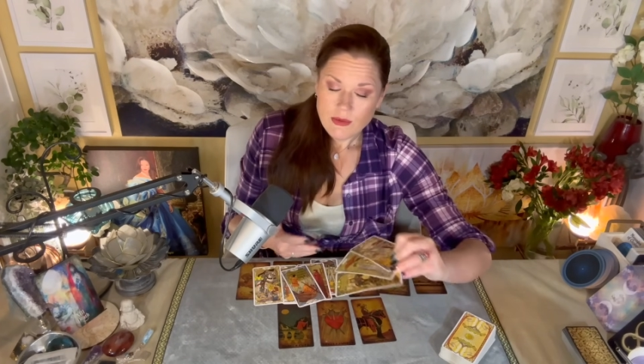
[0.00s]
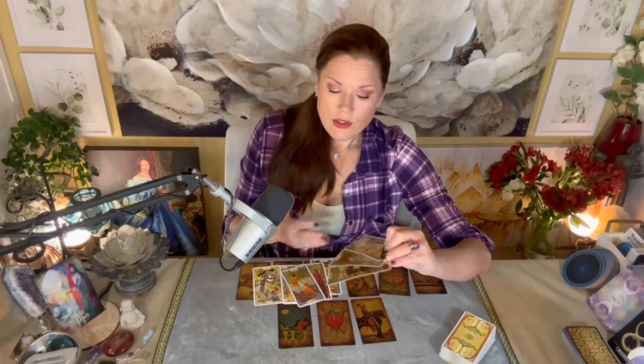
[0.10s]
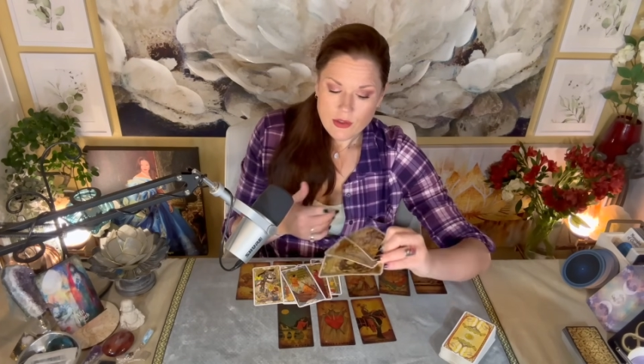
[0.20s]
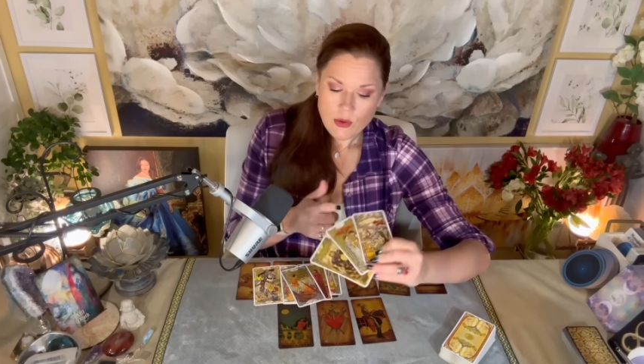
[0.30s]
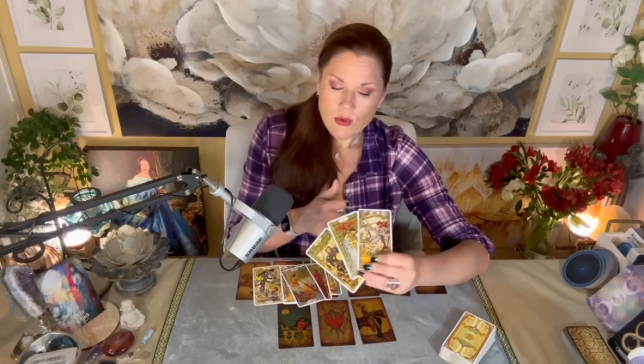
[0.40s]

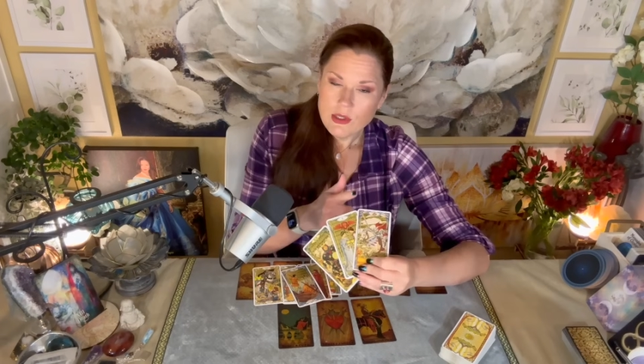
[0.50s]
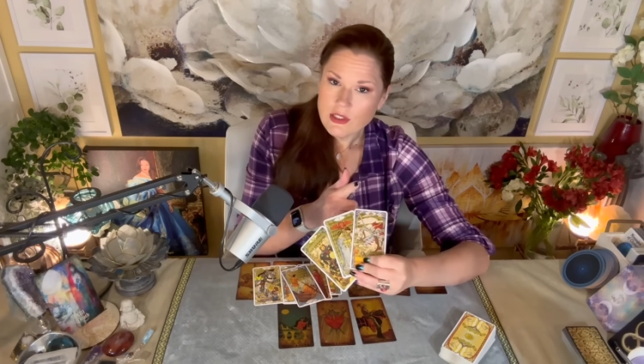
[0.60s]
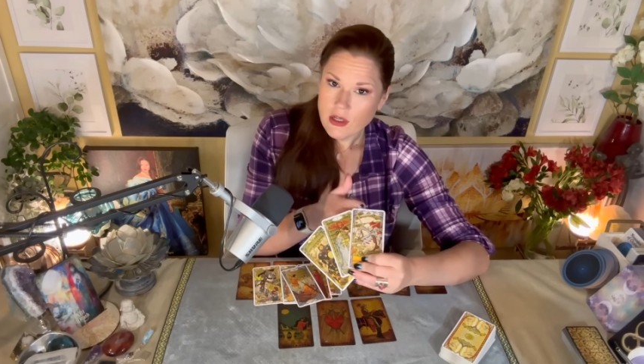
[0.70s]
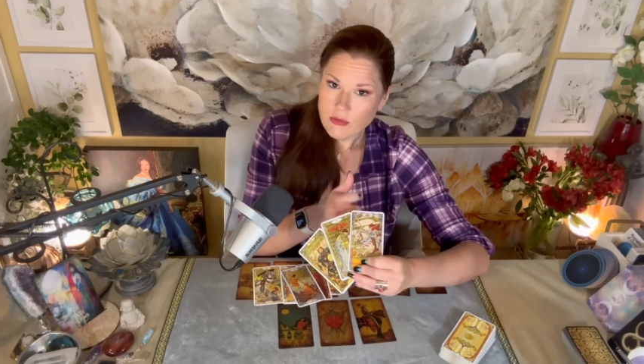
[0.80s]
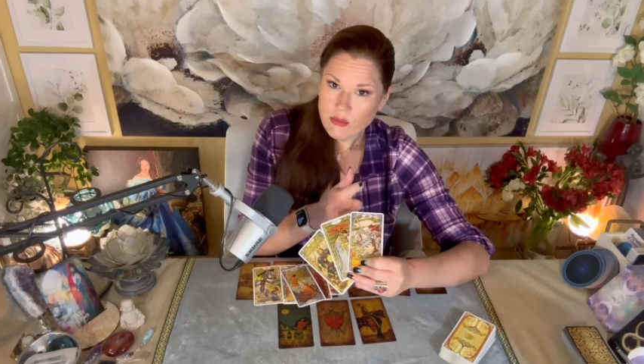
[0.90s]
Are you always
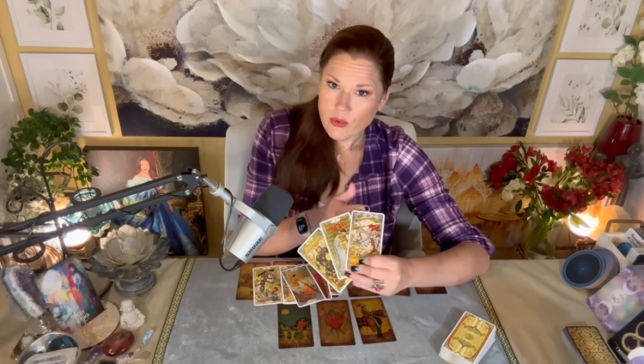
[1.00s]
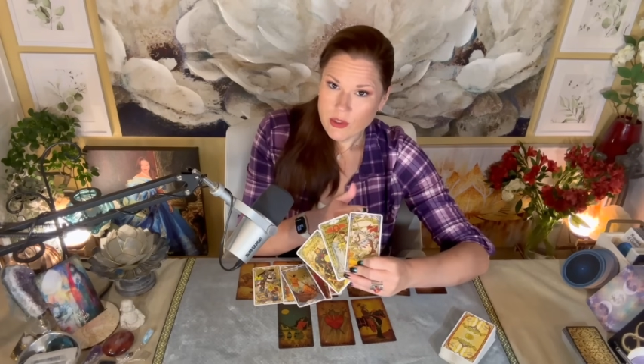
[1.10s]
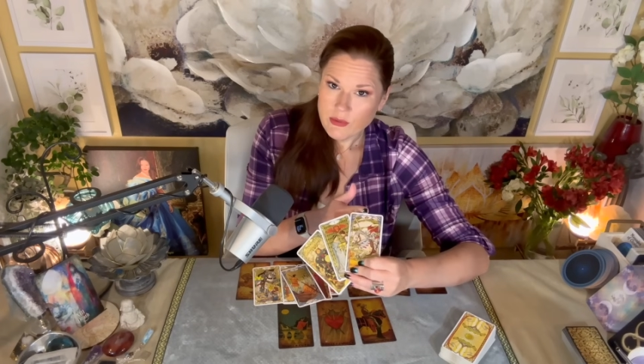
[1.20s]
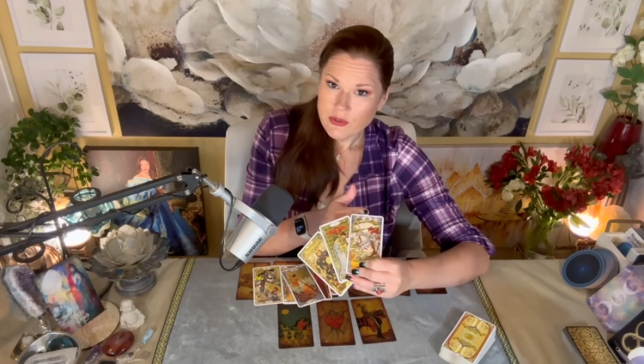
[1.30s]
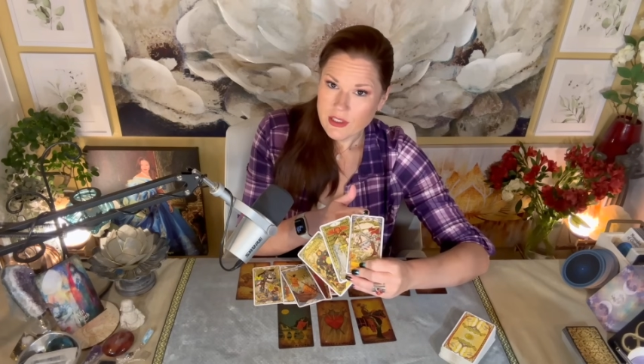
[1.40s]
on
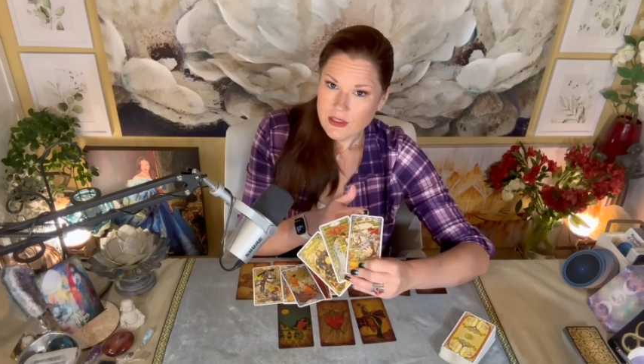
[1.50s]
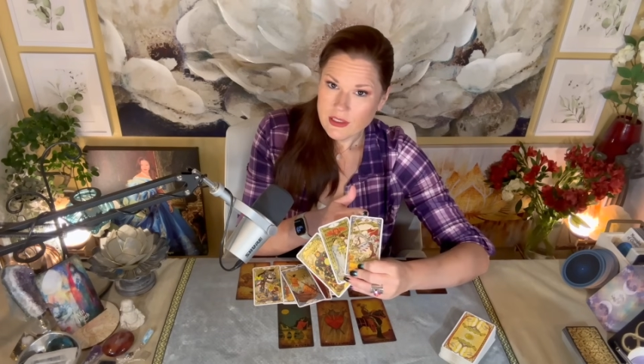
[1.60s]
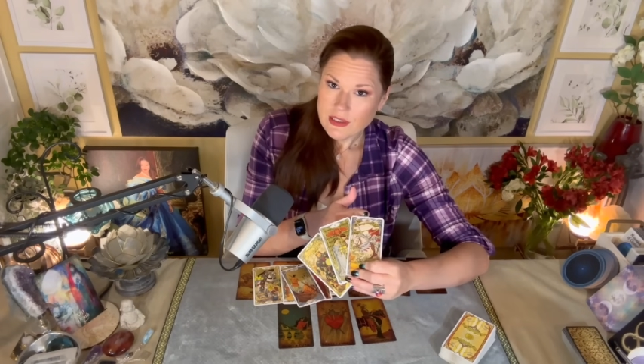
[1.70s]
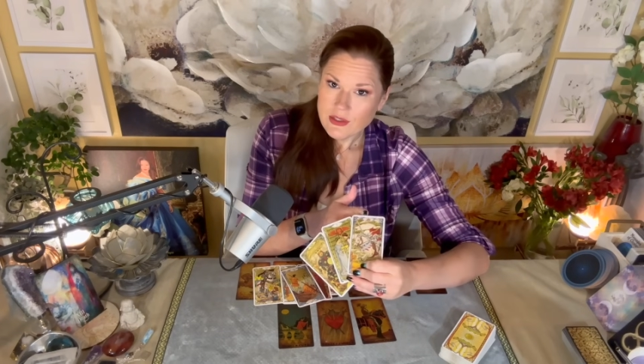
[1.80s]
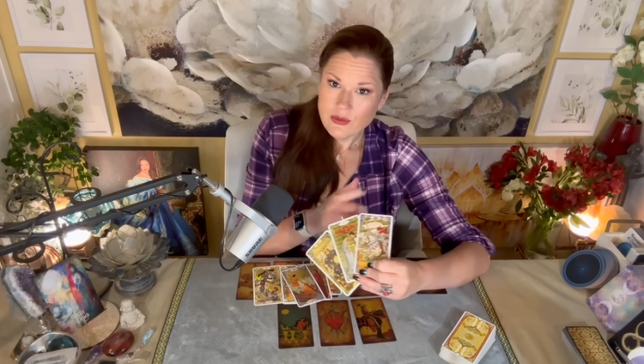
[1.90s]
point with that
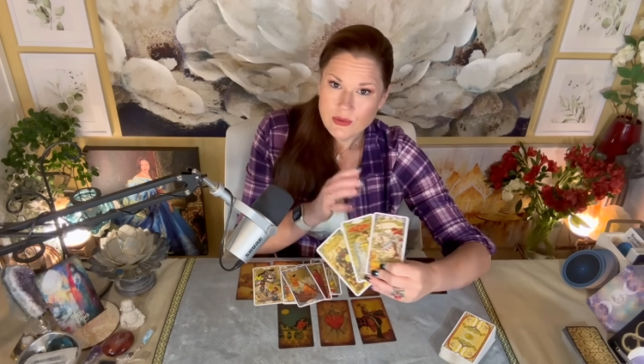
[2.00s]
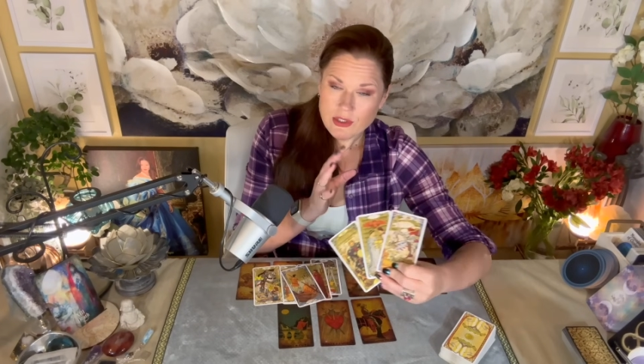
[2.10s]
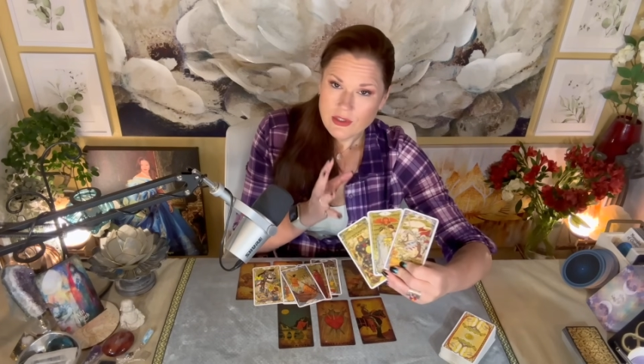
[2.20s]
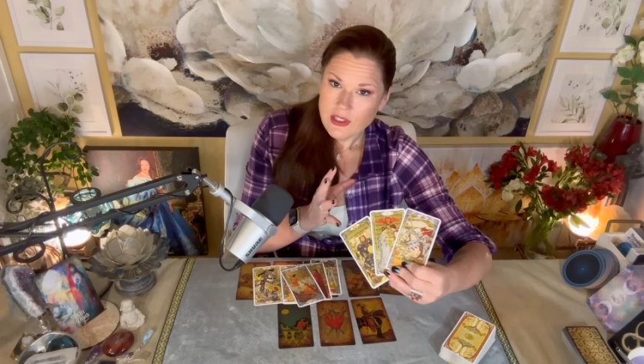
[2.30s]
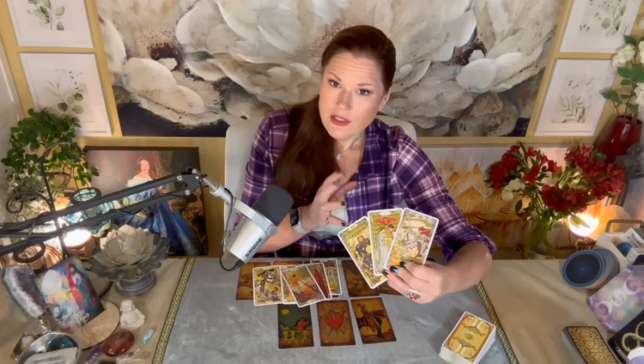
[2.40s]
Knight of
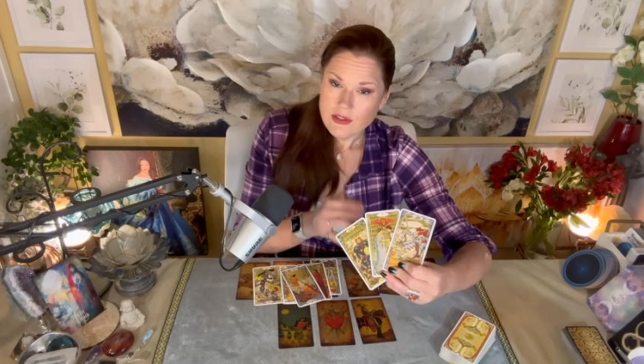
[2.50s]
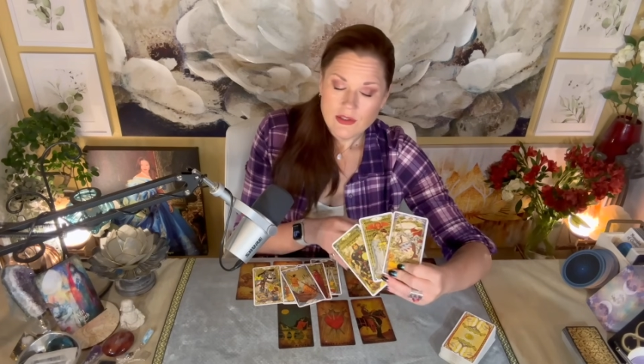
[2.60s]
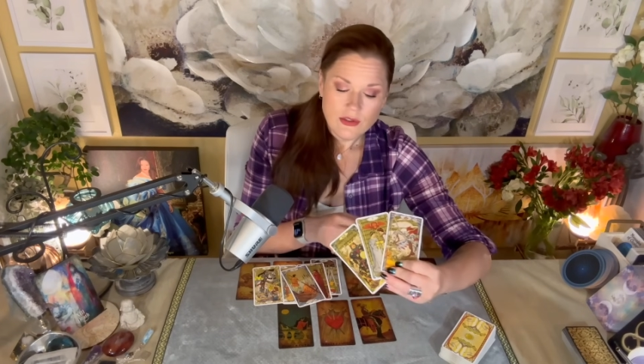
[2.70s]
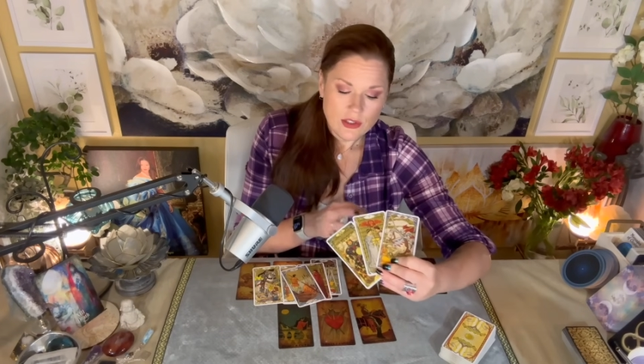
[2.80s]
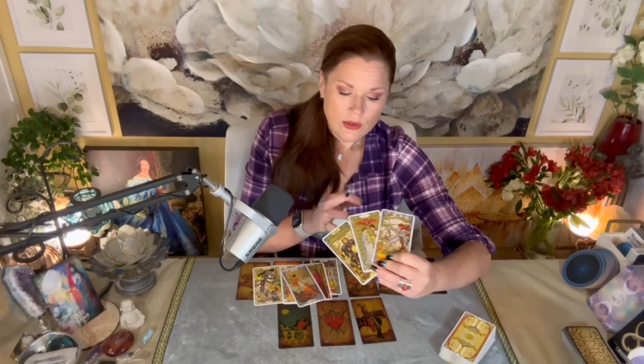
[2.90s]
Swords? Yes.
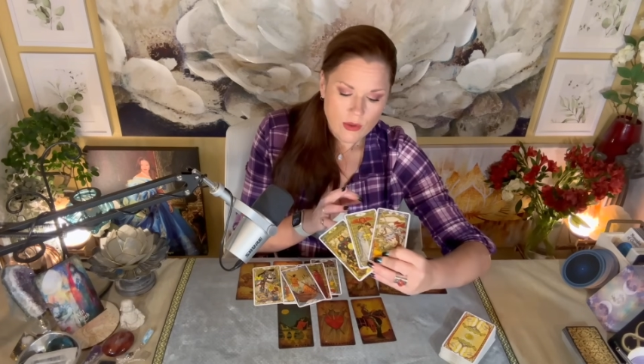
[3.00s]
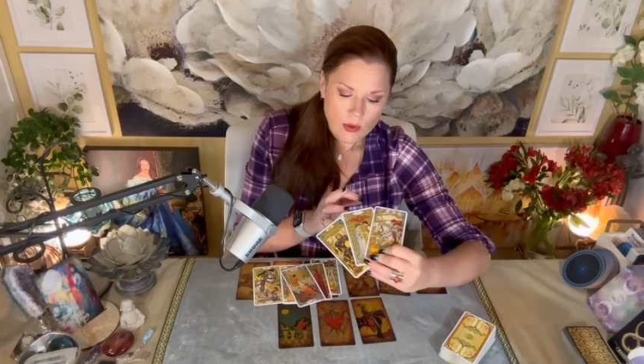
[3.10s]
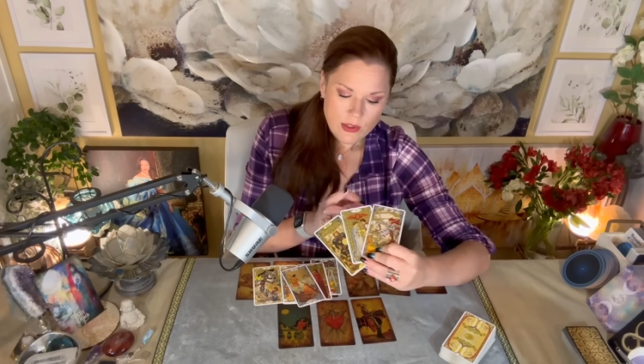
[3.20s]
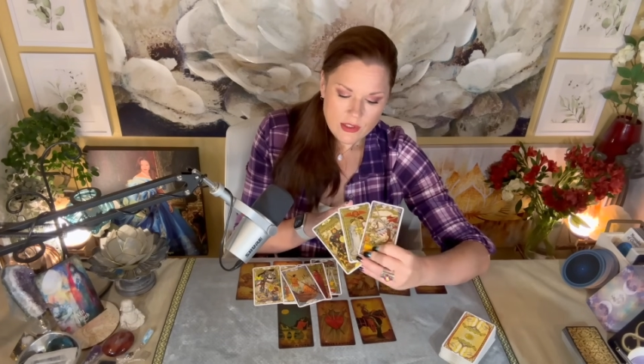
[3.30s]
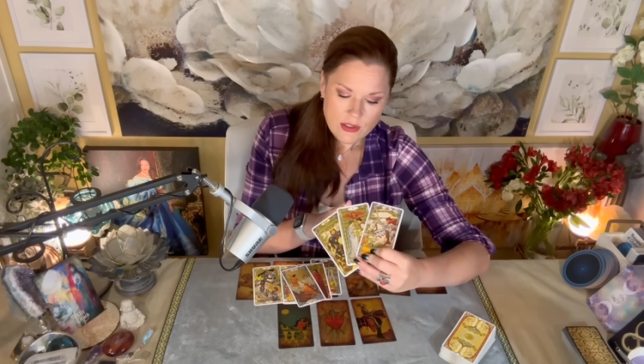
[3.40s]
Do you
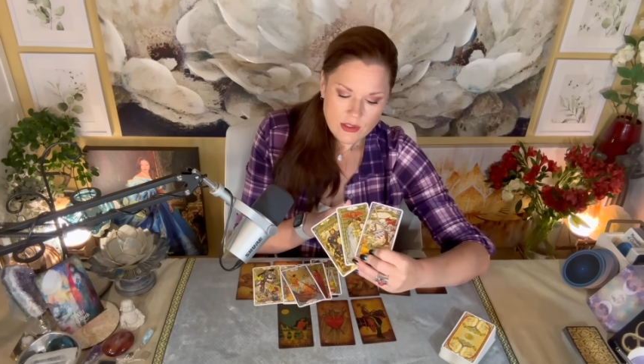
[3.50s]
always